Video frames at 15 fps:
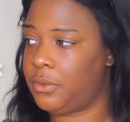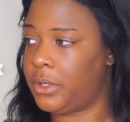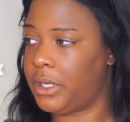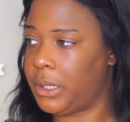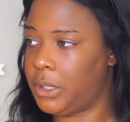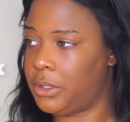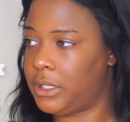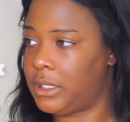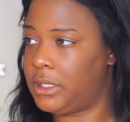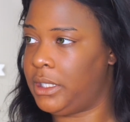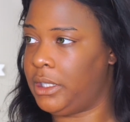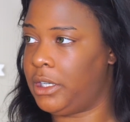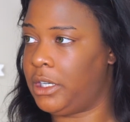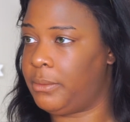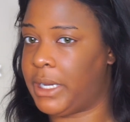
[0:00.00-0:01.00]
when I use
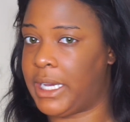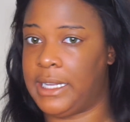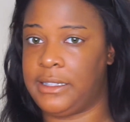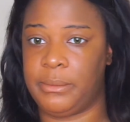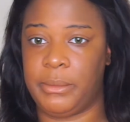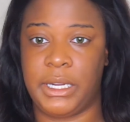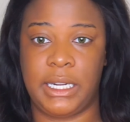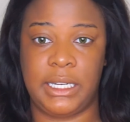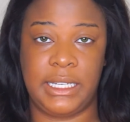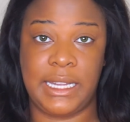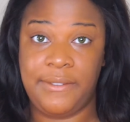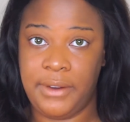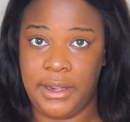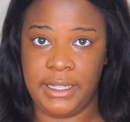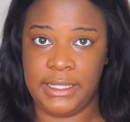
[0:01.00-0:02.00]
concealer under my eyes, I'm gonna
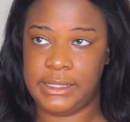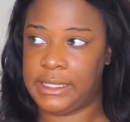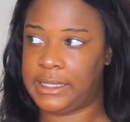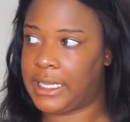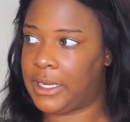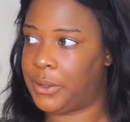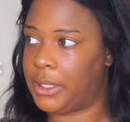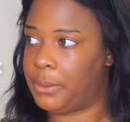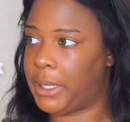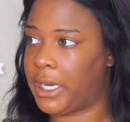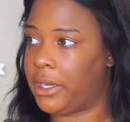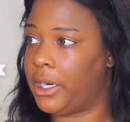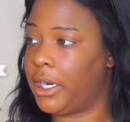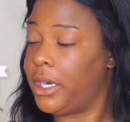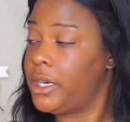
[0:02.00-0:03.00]
definitely set that with
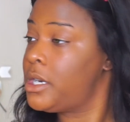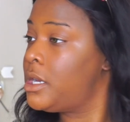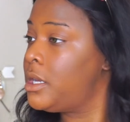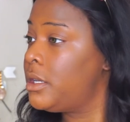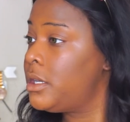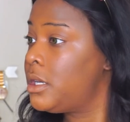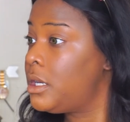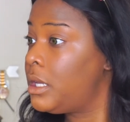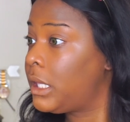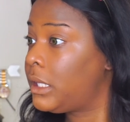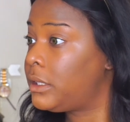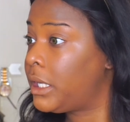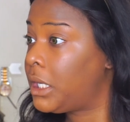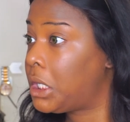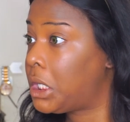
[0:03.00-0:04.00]
powder because
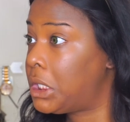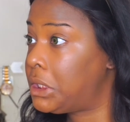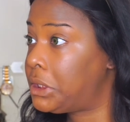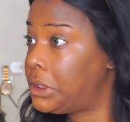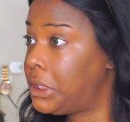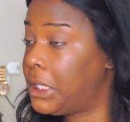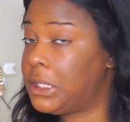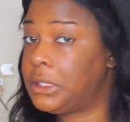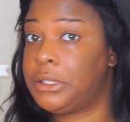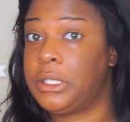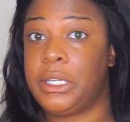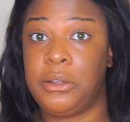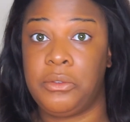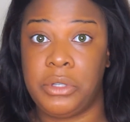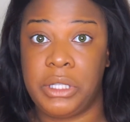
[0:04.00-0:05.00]
I can already see it's
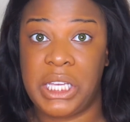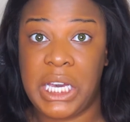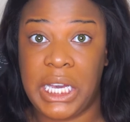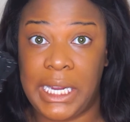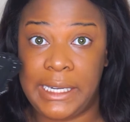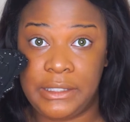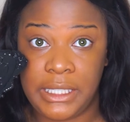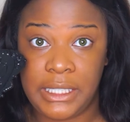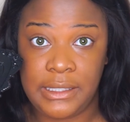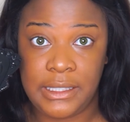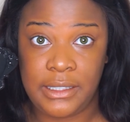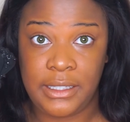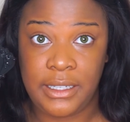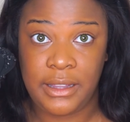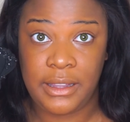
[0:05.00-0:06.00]
looking really hydrated
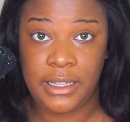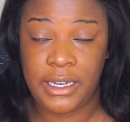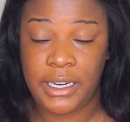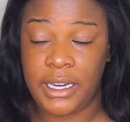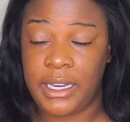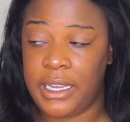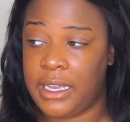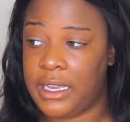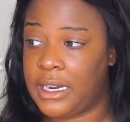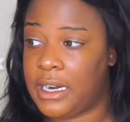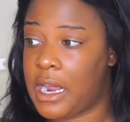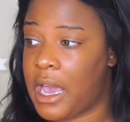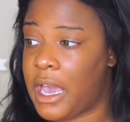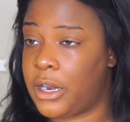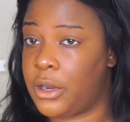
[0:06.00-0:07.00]
underneath there and
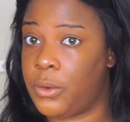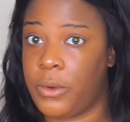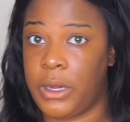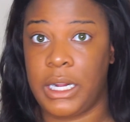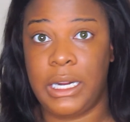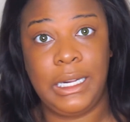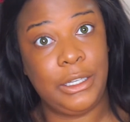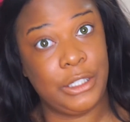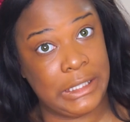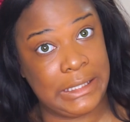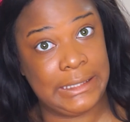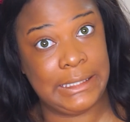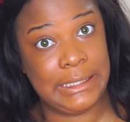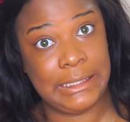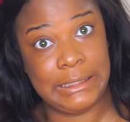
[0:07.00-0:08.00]
I don't want any
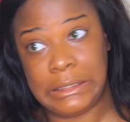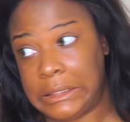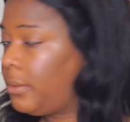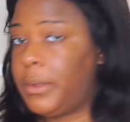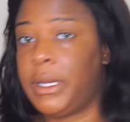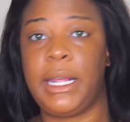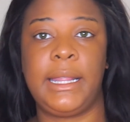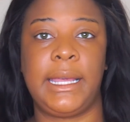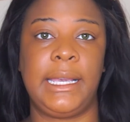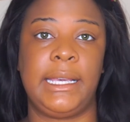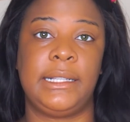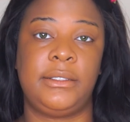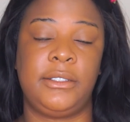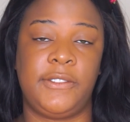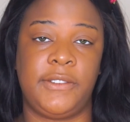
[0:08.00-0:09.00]
creasing. But I like
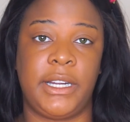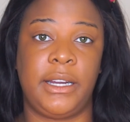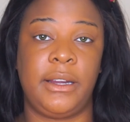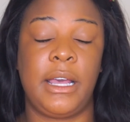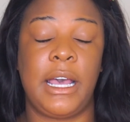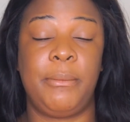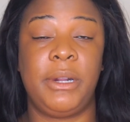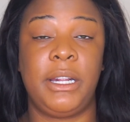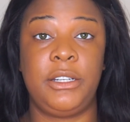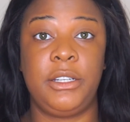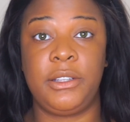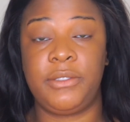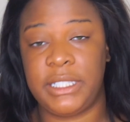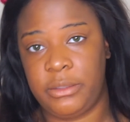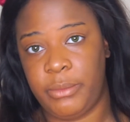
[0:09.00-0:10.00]
it so far. I'm gonna do
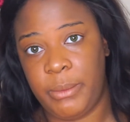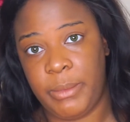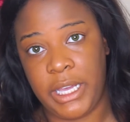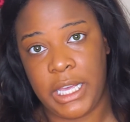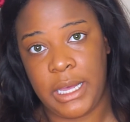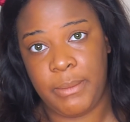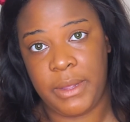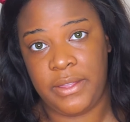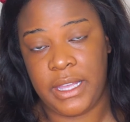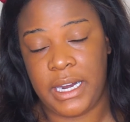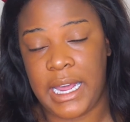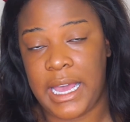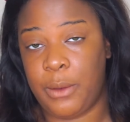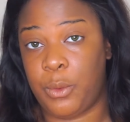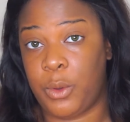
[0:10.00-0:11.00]
the rest of my makeup and then
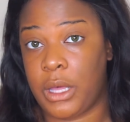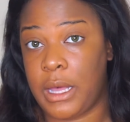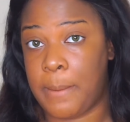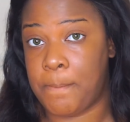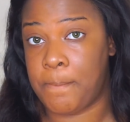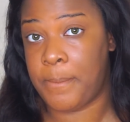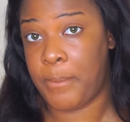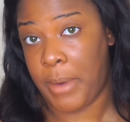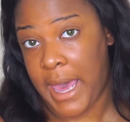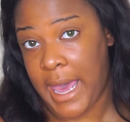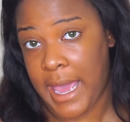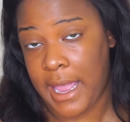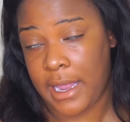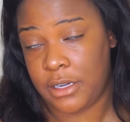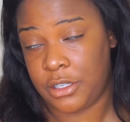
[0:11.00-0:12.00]
I will come
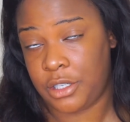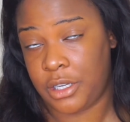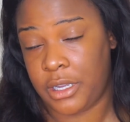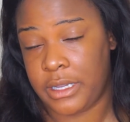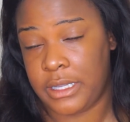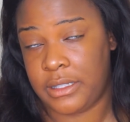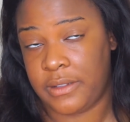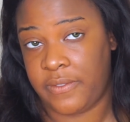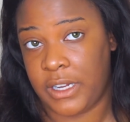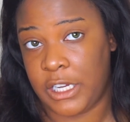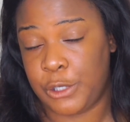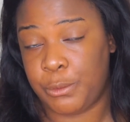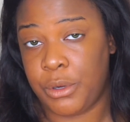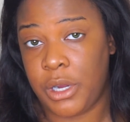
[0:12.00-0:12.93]
back and show you guys the finished